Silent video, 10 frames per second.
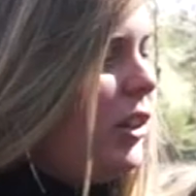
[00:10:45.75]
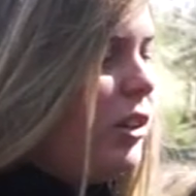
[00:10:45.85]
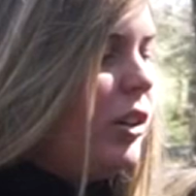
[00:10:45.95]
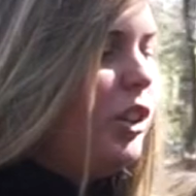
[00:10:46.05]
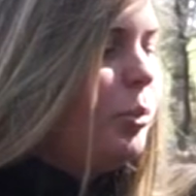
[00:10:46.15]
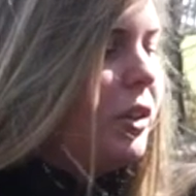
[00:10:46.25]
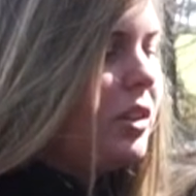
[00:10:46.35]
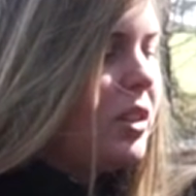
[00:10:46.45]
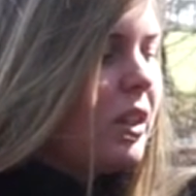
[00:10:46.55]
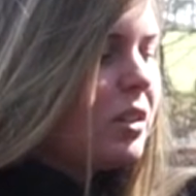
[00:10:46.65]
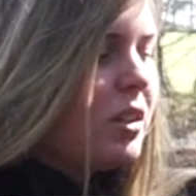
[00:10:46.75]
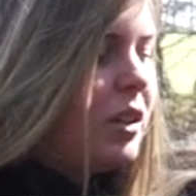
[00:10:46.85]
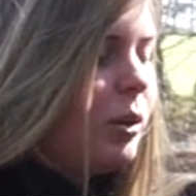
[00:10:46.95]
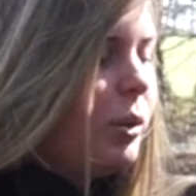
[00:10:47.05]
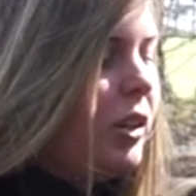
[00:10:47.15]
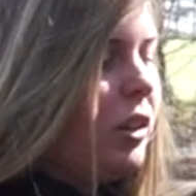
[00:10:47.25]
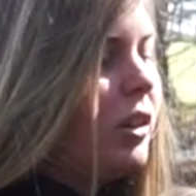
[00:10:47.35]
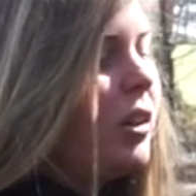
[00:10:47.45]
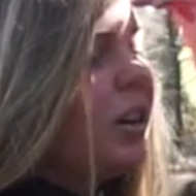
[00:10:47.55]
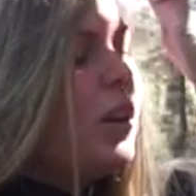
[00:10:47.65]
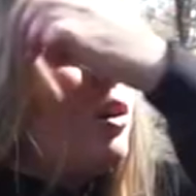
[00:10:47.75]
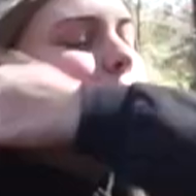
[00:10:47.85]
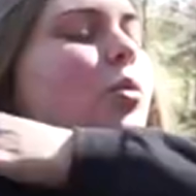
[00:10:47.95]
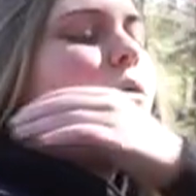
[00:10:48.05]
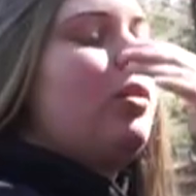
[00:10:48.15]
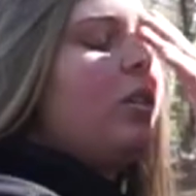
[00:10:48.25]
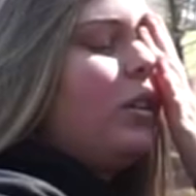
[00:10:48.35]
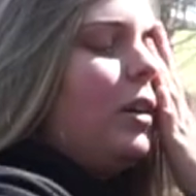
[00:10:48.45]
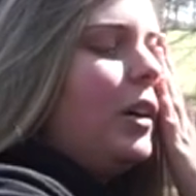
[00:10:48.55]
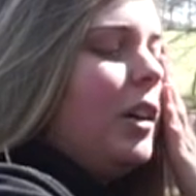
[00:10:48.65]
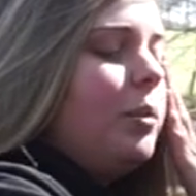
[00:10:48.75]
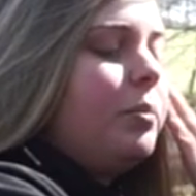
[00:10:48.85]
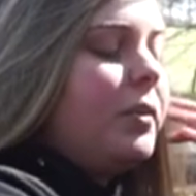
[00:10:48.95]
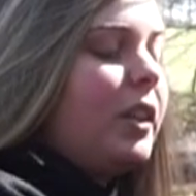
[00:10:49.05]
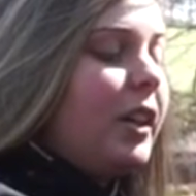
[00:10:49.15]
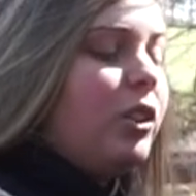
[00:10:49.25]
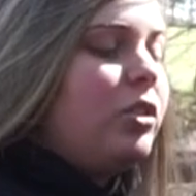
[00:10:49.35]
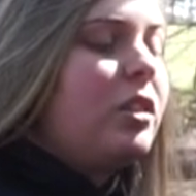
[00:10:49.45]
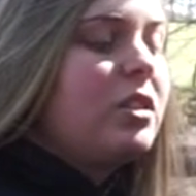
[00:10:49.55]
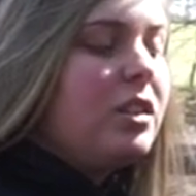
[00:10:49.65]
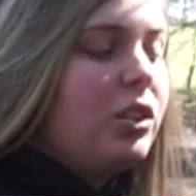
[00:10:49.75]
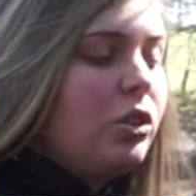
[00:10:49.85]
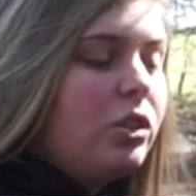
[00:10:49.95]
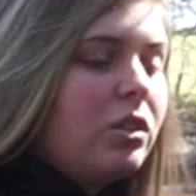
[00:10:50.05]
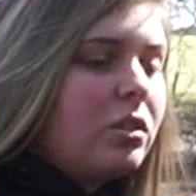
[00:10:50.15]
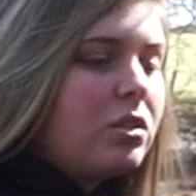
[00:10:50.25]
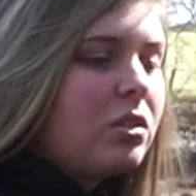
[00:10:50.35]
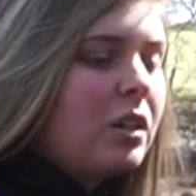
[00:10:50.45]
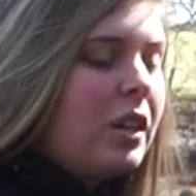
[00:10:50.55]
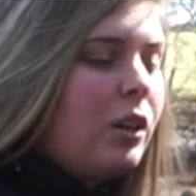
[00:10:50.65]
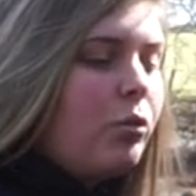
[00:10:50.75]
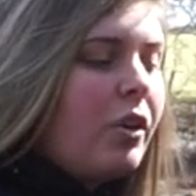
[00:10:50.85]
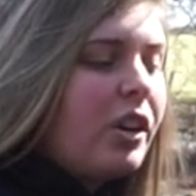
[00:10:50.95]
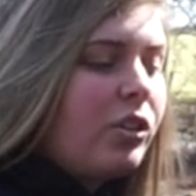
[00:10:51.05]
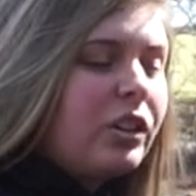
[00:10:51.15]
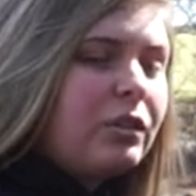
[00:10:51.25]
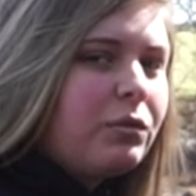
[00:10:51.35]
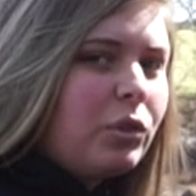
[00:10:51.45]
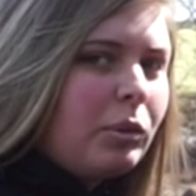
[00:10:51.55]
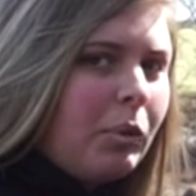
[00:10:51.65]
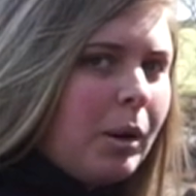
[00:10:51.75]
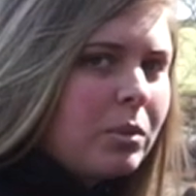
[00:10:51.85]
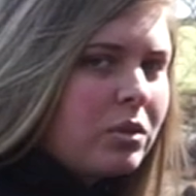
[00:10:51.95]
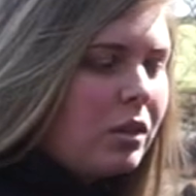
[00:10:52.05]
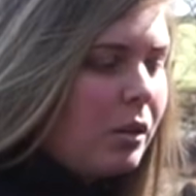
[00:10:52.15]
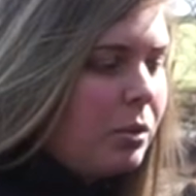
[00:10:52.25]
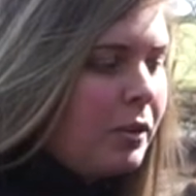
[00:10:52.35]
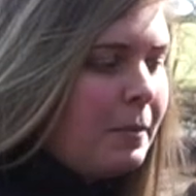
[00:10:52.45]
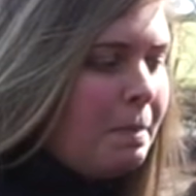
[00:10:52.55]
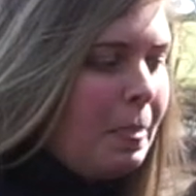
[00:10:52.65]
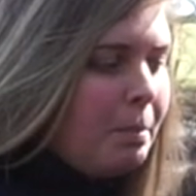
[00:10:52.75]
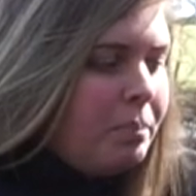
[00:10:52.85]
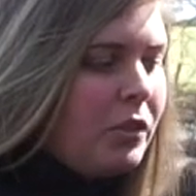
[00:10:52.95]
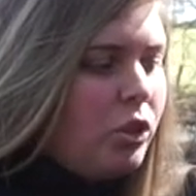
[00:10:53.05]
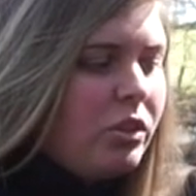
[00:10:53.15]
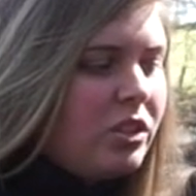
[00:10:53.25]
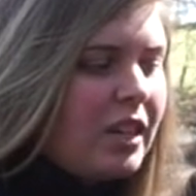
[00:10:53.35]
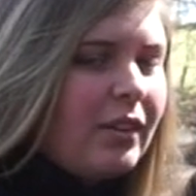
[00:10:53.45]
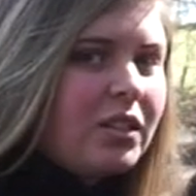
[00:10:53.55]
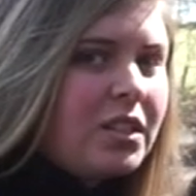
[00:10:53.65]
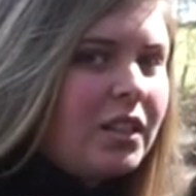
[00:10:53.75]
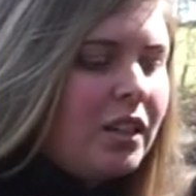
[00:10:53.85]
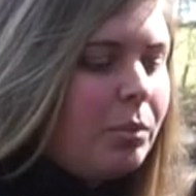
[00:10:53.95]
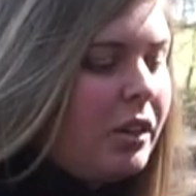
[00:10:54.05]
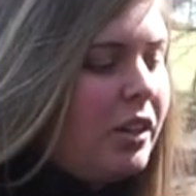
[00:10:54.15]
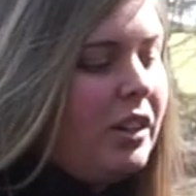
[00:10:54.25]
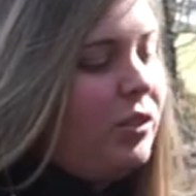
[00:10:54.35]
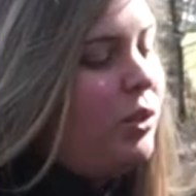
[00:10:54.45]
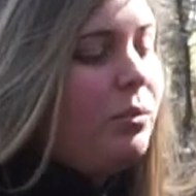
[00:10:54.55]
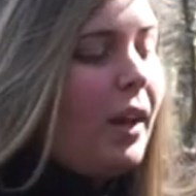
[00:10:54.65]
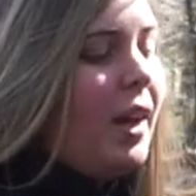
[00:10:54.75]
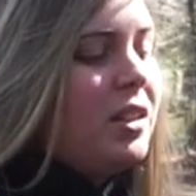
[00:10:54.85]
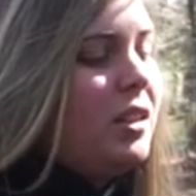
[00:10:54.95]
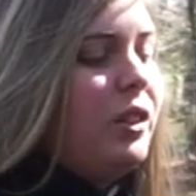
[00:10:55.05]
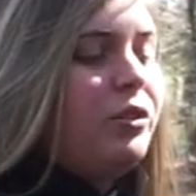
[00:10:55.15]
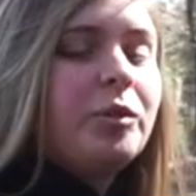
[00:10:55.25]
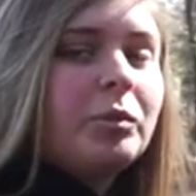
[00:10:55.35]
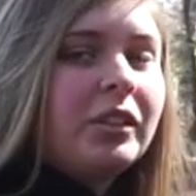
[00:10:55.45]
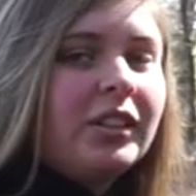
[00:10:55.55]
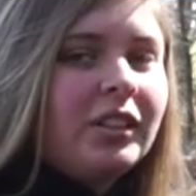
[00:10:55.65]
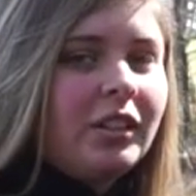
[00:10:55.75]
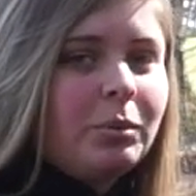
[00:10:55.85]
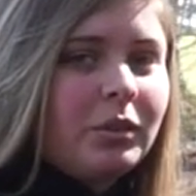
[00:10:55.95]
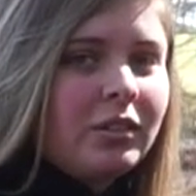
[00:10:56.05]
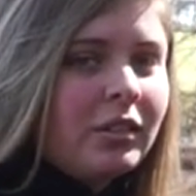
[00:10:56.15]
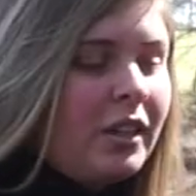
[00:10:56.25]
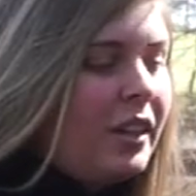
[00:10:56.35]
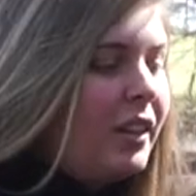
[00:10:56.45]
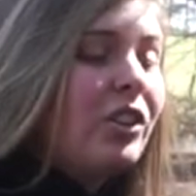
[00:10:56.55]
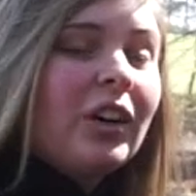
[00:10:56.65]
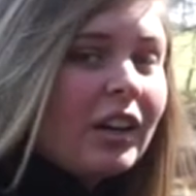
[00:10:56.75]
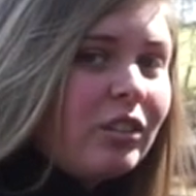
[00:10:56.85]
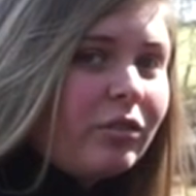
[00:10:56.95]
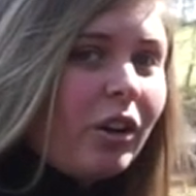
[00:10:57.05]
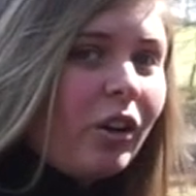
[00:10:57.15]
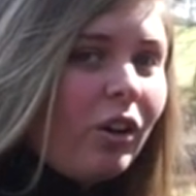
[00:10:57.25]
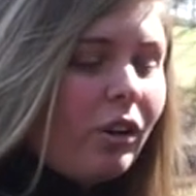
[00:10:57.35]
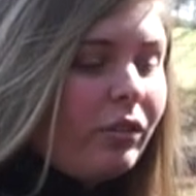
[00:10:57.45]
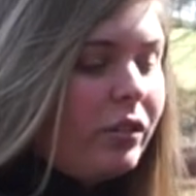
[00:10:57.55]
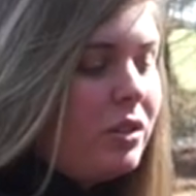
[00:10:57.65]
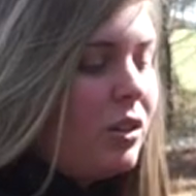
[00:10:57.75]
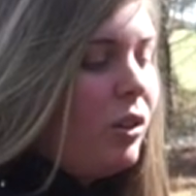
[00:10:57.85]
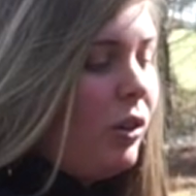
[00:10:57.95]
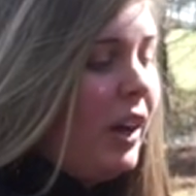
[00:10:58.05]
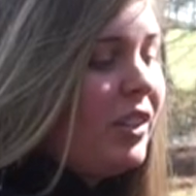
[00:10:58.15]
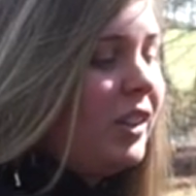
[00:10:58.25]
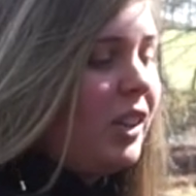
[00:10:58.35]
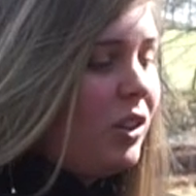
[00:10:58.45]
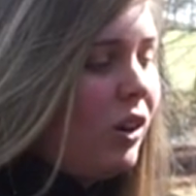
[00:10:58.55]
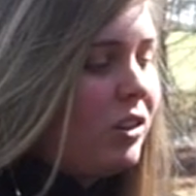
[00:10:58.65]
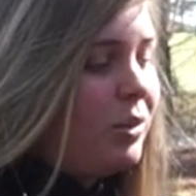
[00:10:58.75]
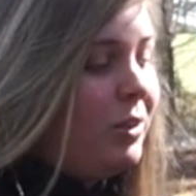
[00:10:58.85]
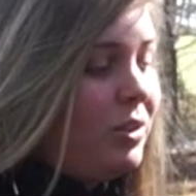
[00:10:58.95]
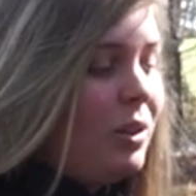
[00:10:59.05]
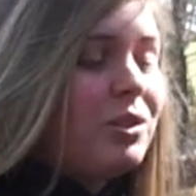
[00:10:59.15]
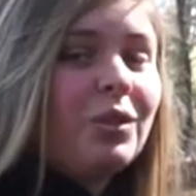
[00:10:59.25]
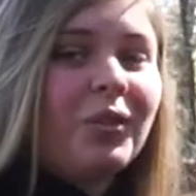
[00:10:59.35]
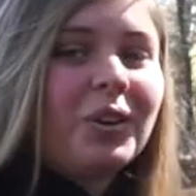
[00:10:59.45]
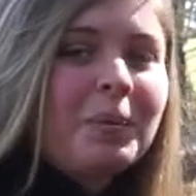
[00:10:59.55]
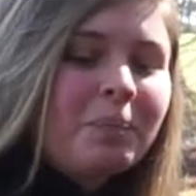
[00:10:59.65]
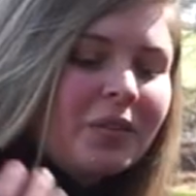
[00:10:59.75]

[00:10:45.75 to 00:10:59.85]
you know, you put tungsten up here, or like your tungsten and your hooks, while you're looking for a bobber stopper, you can just have it sitting up here. And if you accidentally flip your lid open, they're not going to fall off. So I think that's awesome, especially for